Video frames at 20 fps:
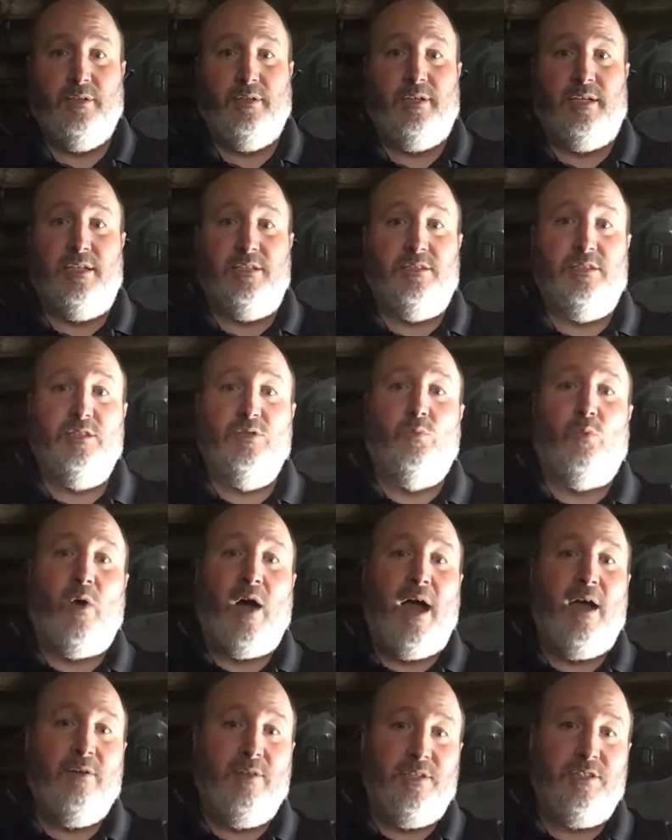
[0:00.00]
This is
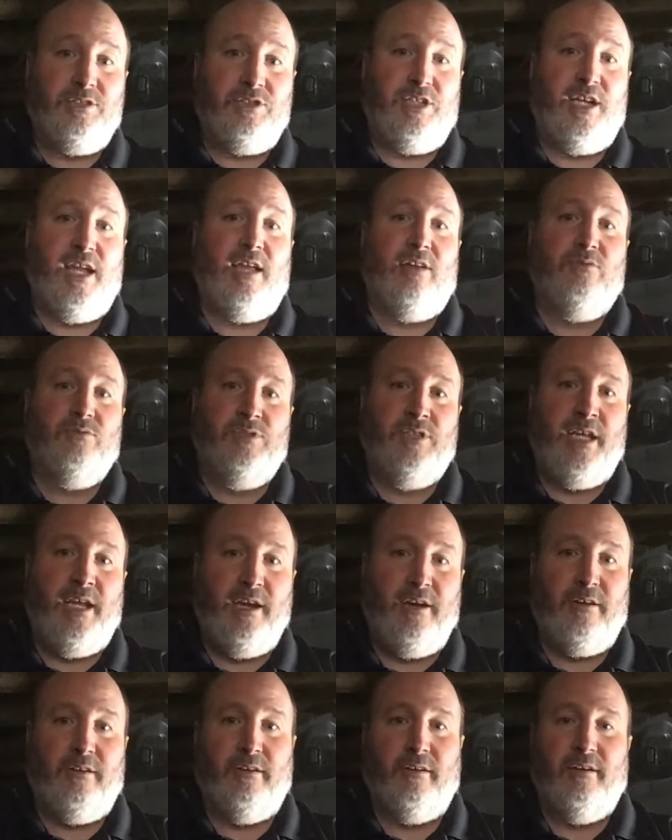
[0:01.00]
why this channel's
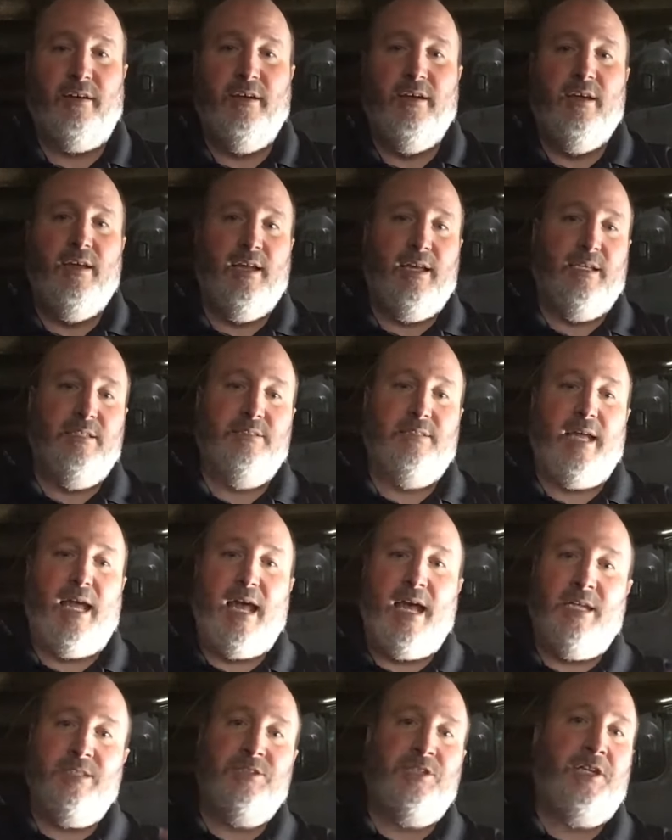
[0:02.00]
here, is to
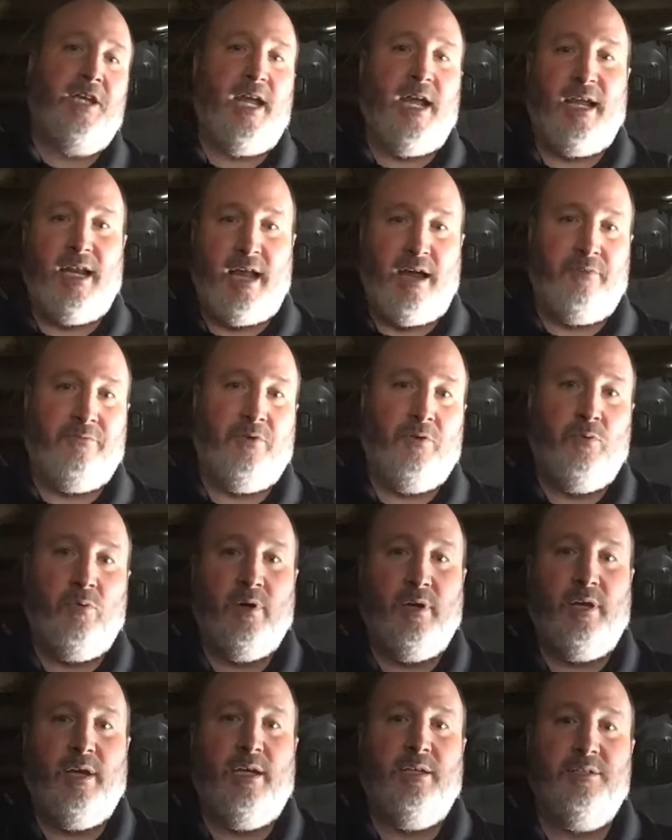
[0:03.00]
educate
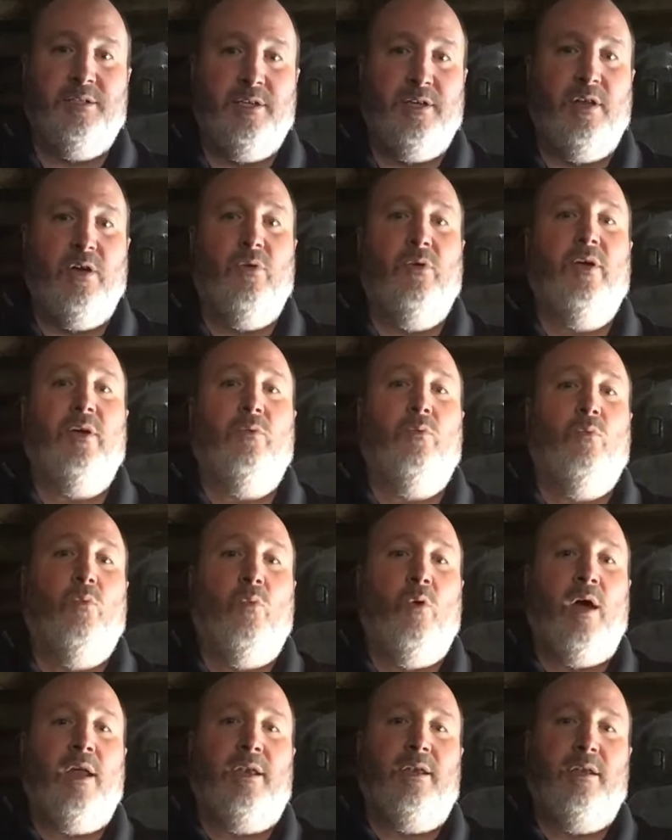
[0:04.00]
everyone into knowing
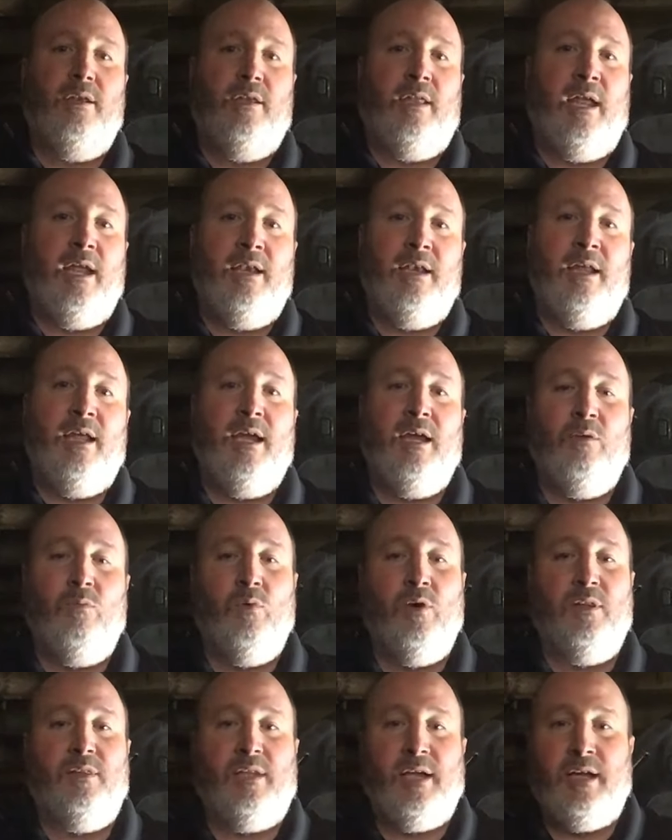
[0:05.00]
what they need,
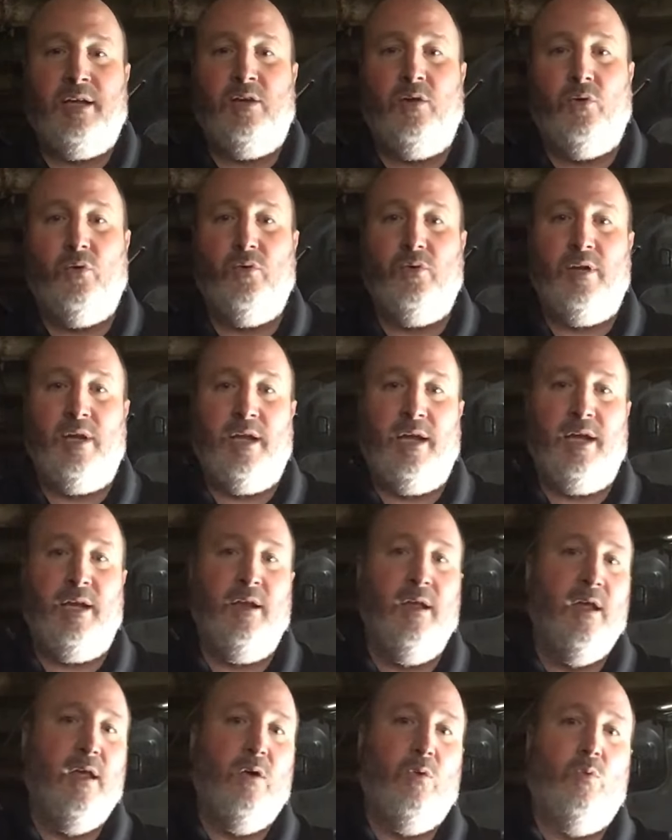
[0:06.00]
what they don't need,
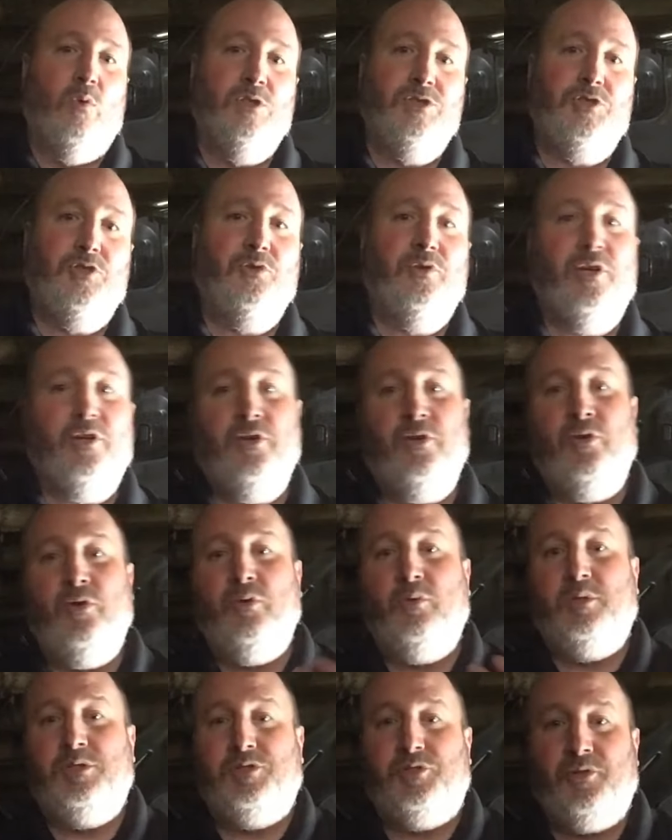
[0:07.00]
what you can do,
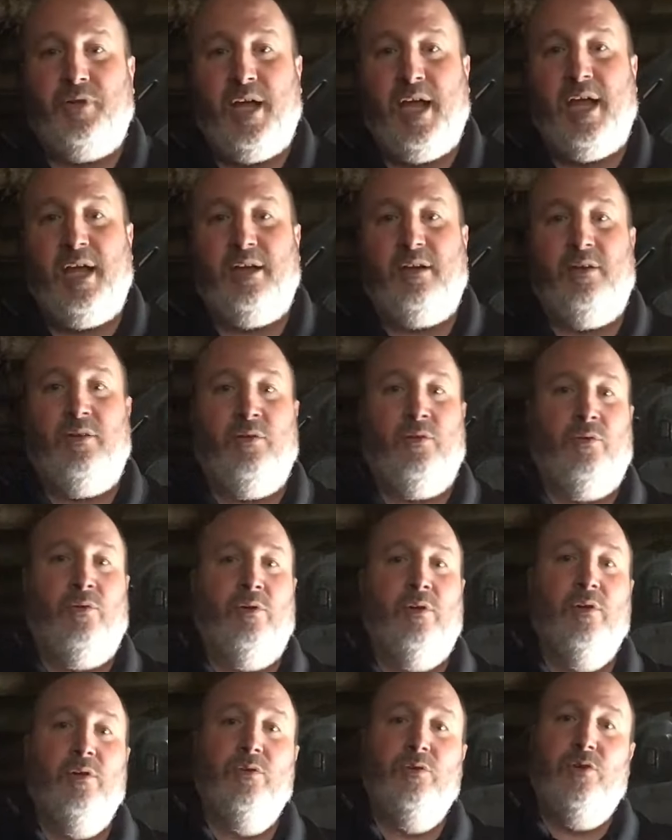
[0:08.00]
what you can't do.
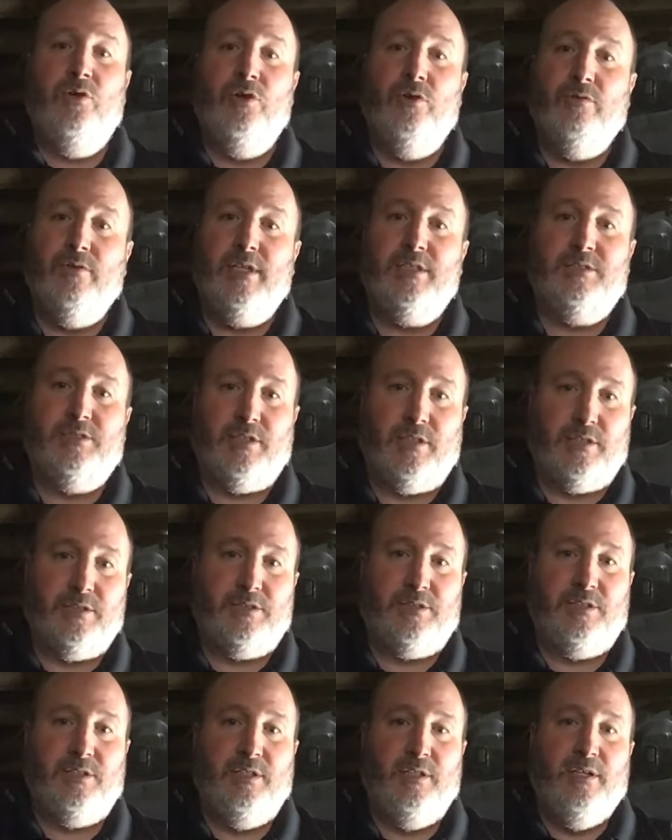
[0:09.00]
Do your
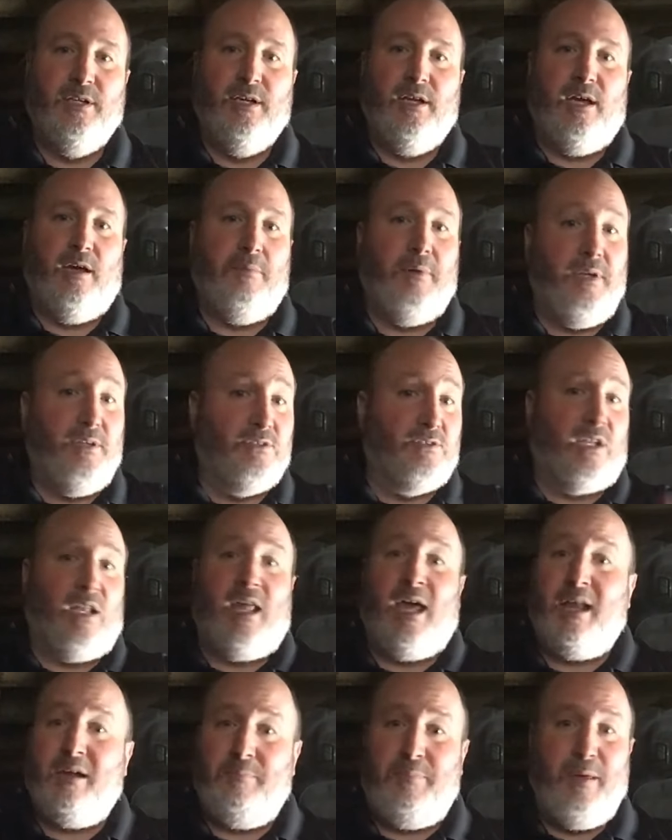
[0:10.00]
research. I mean, there's a
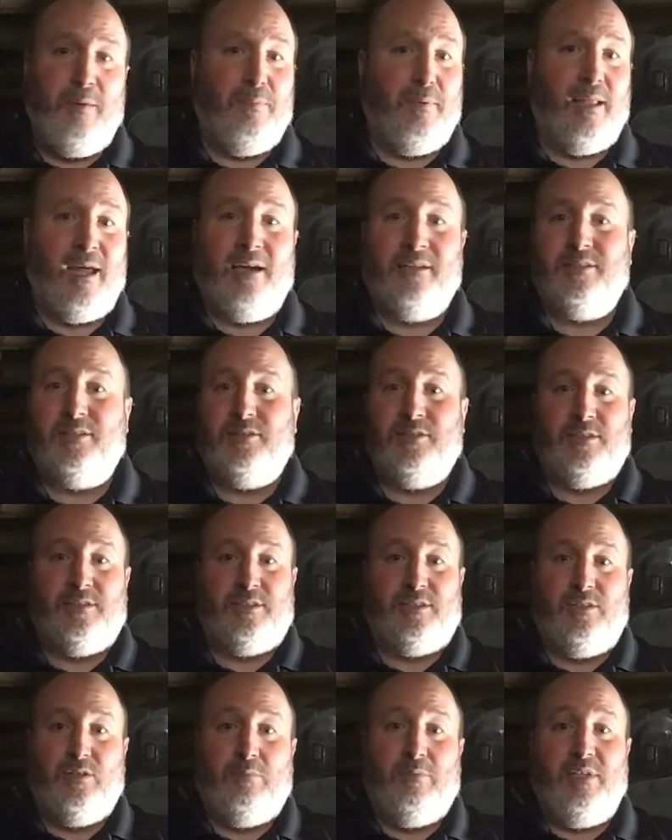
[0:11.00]
lot of people out there that
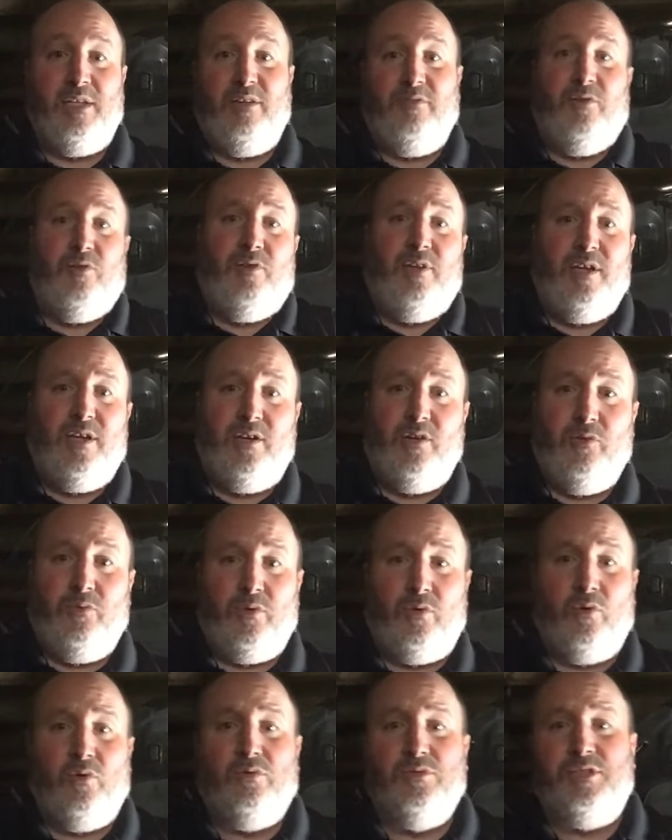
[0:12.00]
still believe you need to do
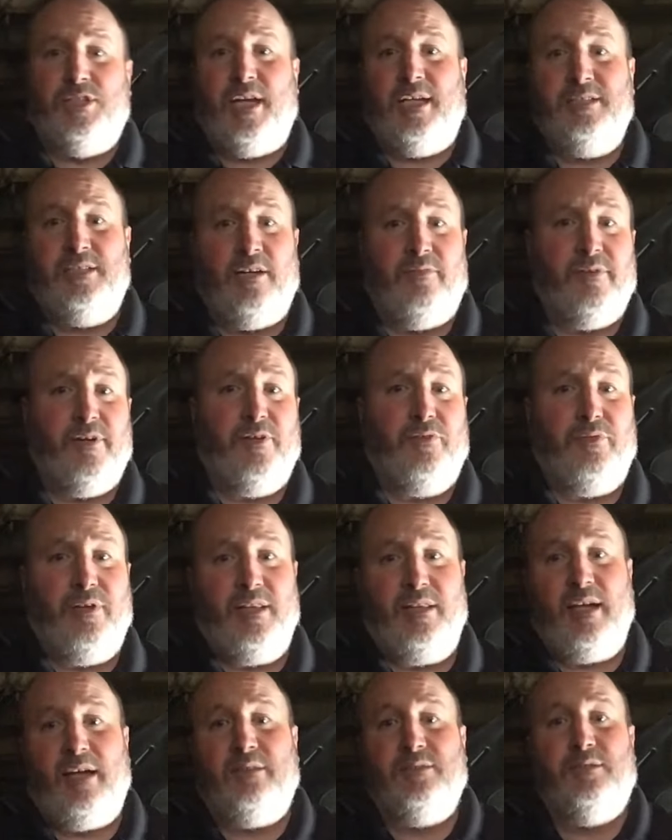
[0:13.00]
an oil change every
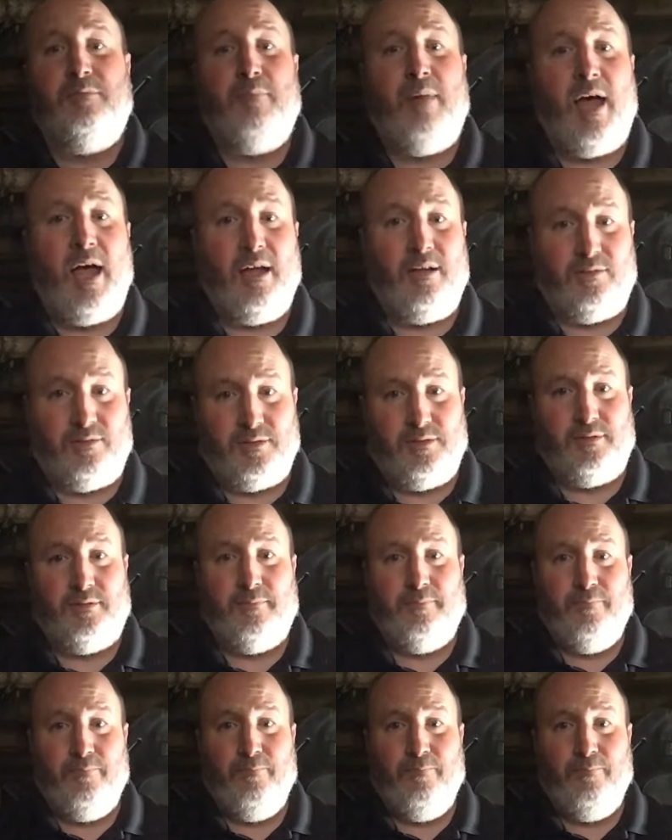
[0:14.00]
3,000 miles.